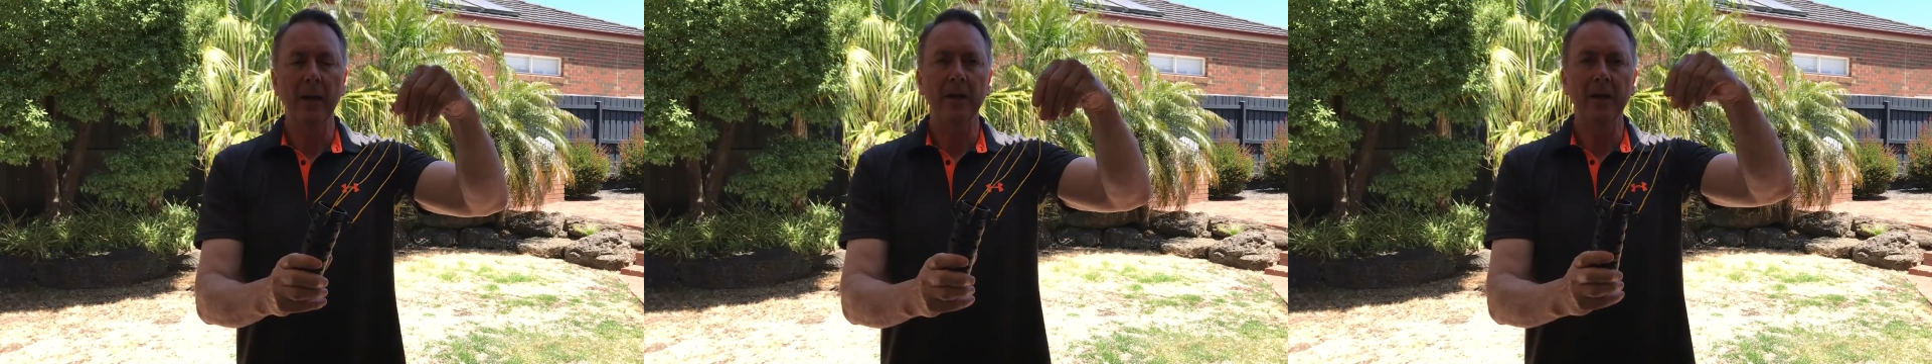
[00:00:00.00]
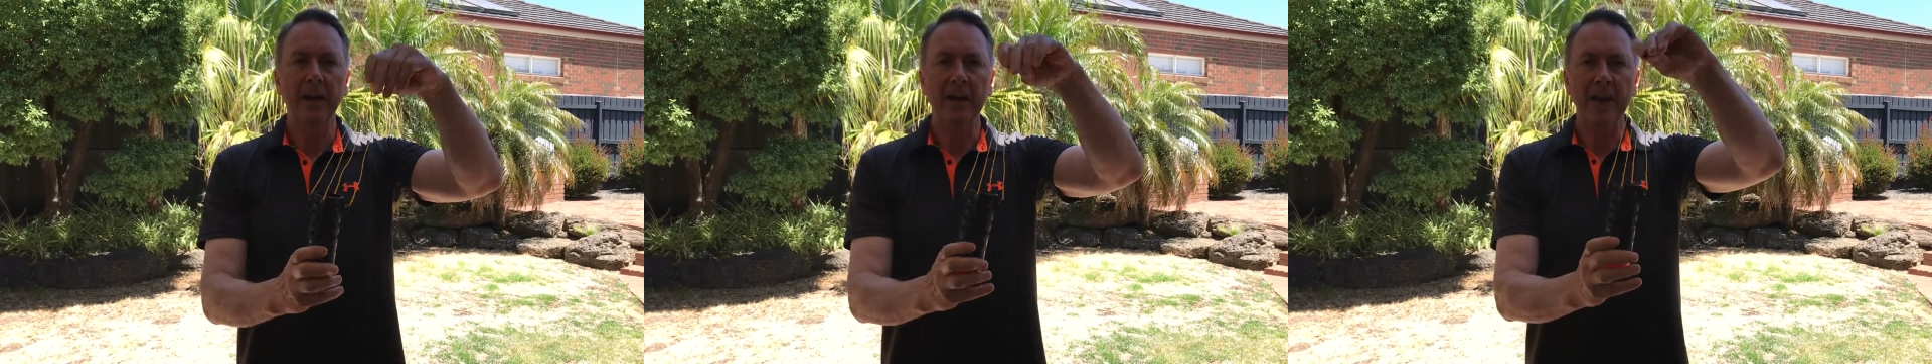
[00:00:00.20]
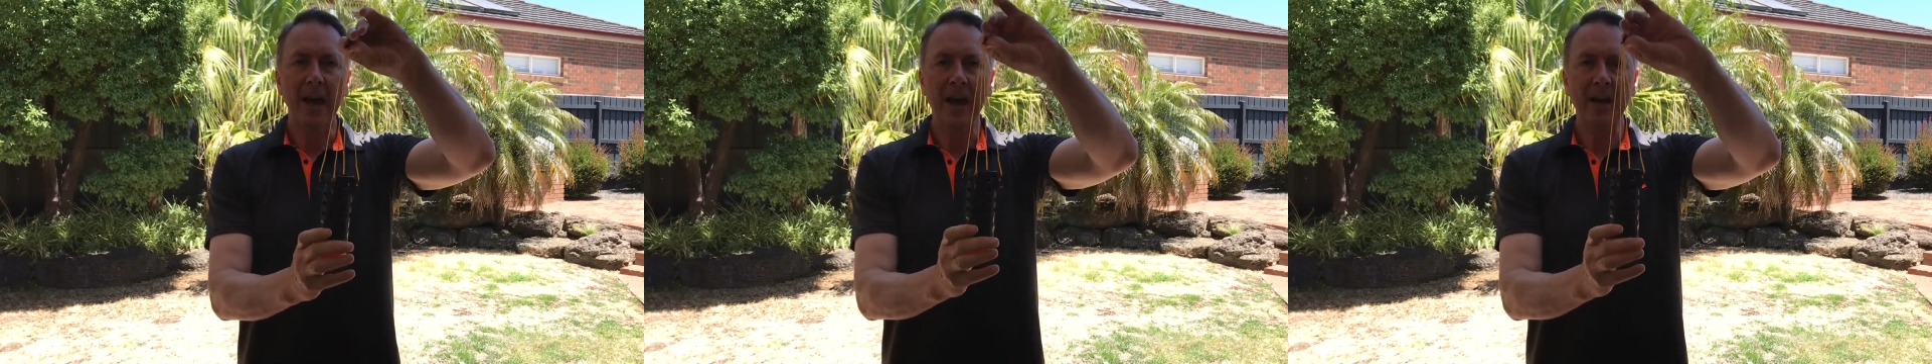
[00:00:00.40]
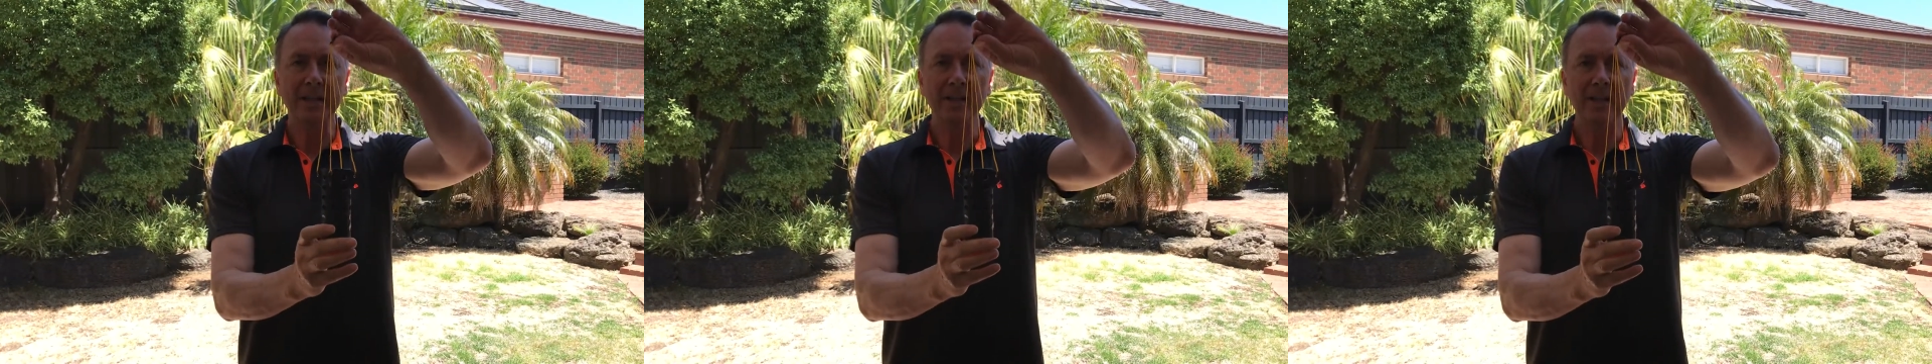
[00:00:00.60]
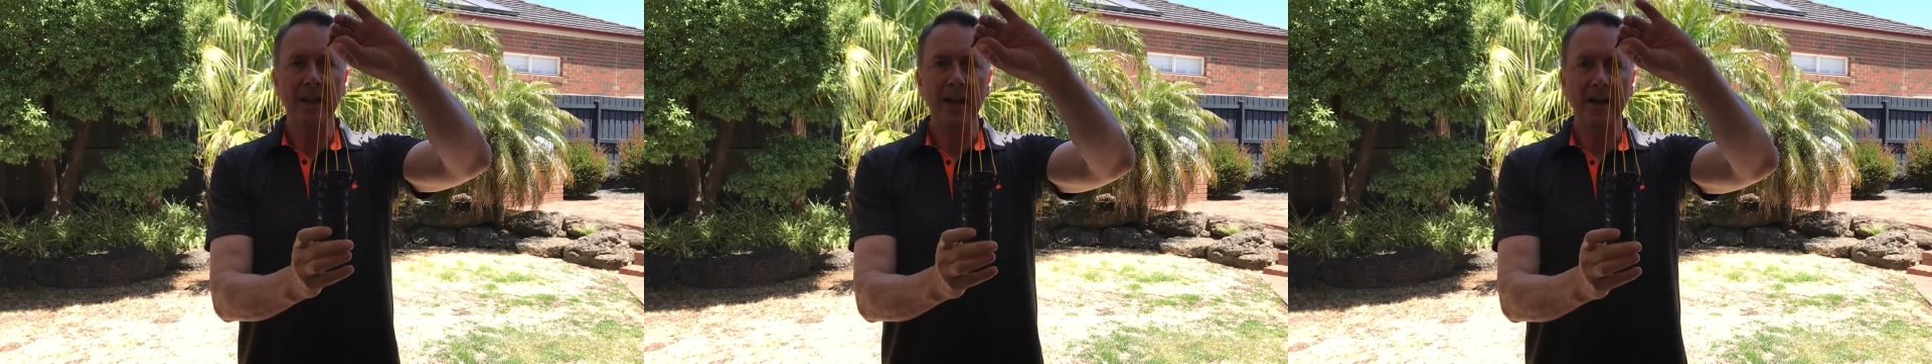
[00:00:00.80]
They
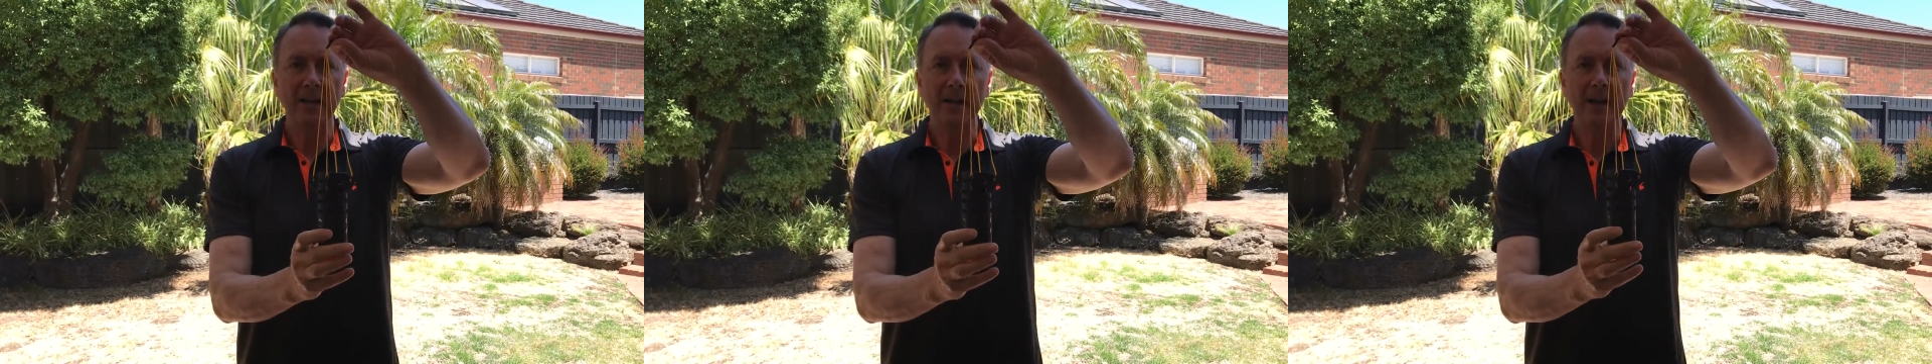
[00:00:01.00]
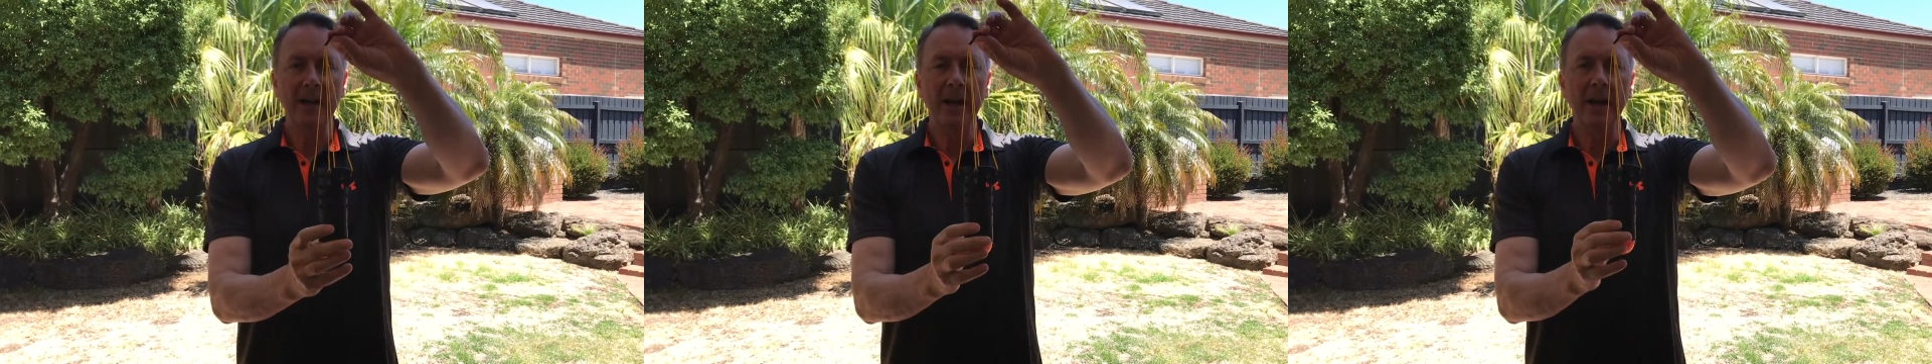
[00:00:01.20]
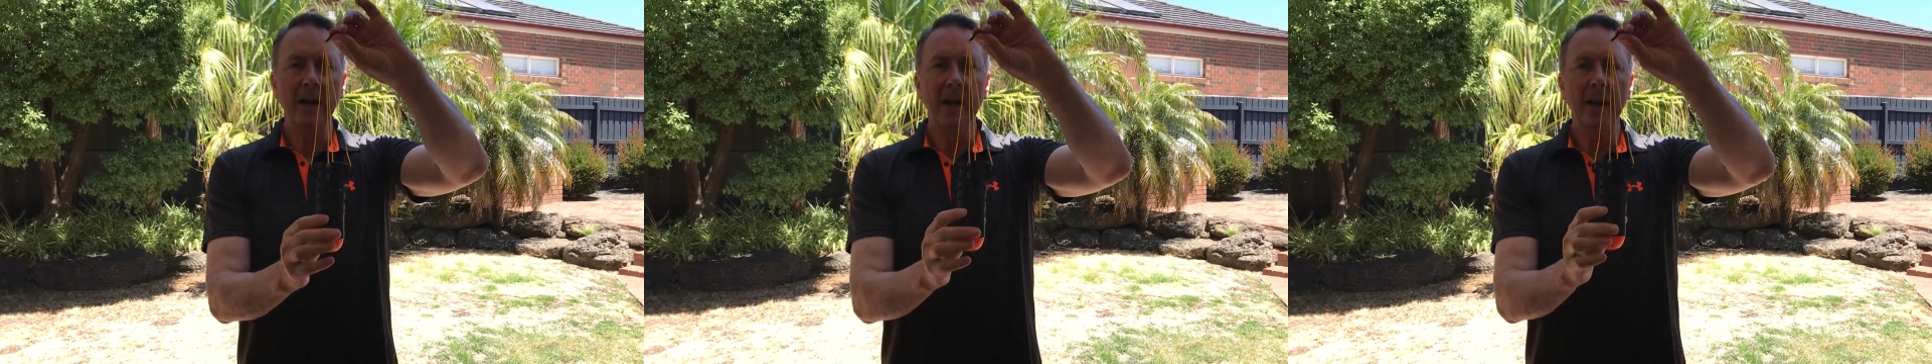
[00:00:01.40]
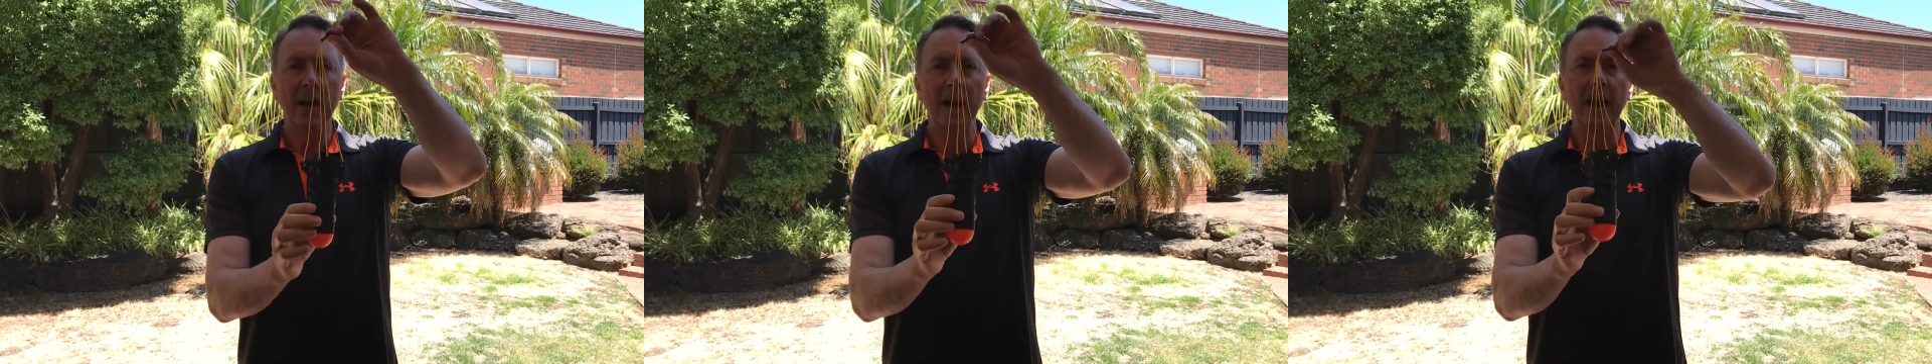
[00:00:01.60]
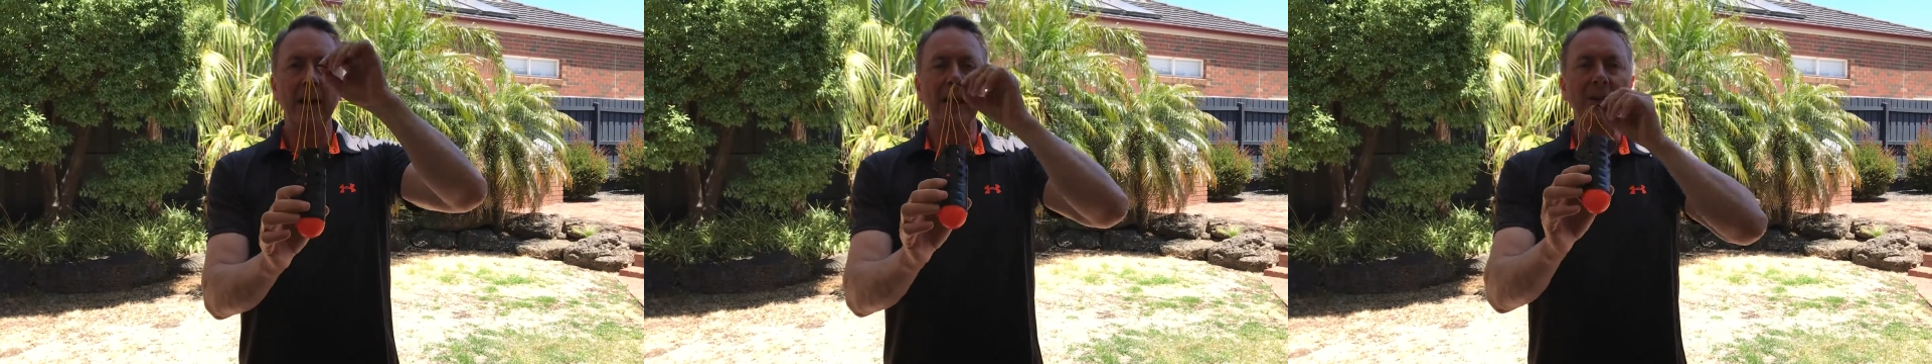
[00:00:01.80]
cast out.
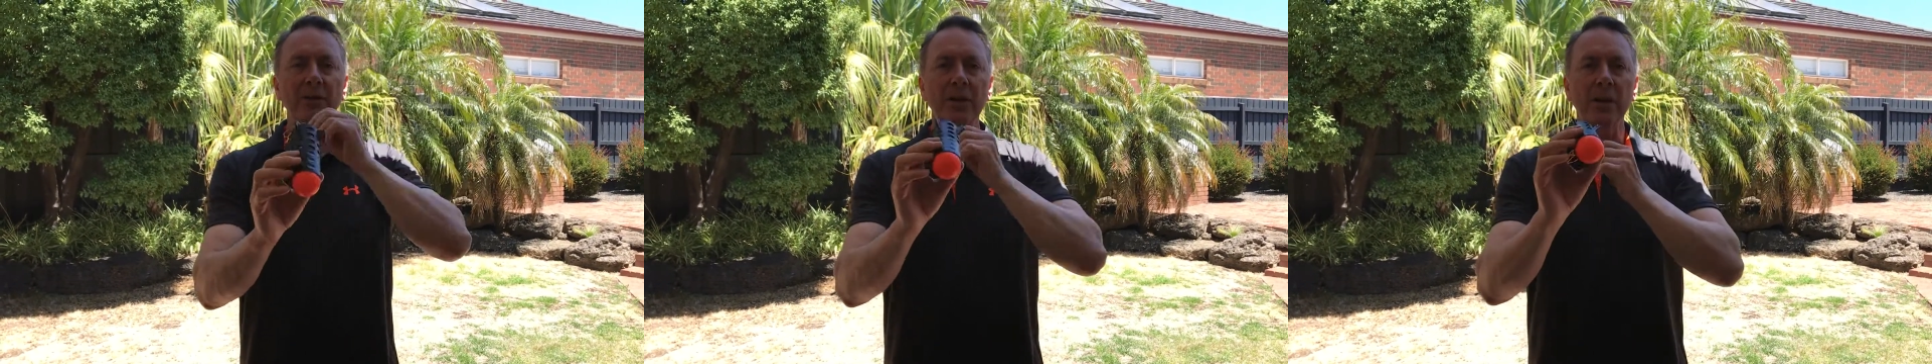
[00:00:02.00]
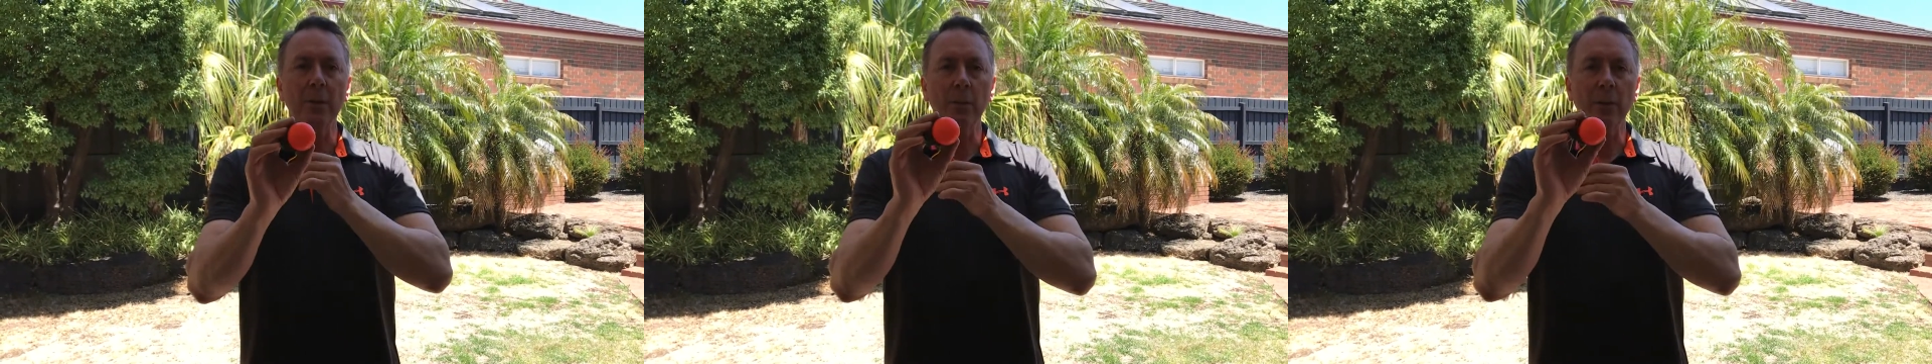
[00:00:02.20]
It actually,